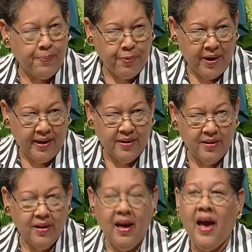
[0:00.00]
bread.
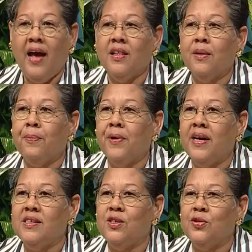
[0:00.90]
And the
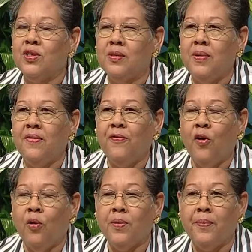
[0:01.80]
breads used to be
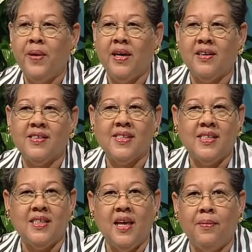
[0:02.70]
formed. The bakers
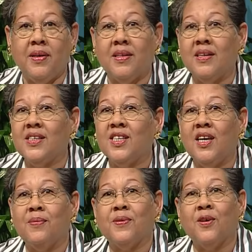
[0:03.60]
did them in the
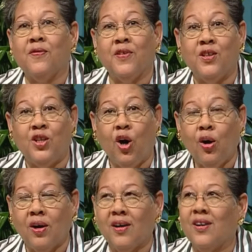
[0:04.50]
shapes of a duck
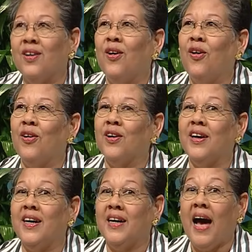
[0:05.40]
or
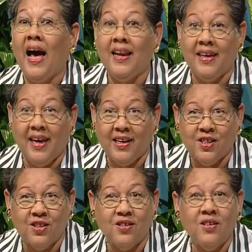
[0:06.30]
an
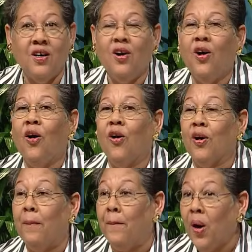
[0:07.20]
alligator or
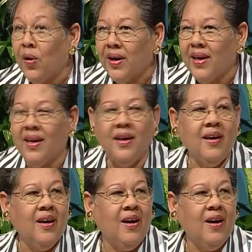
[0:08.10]
a monkey,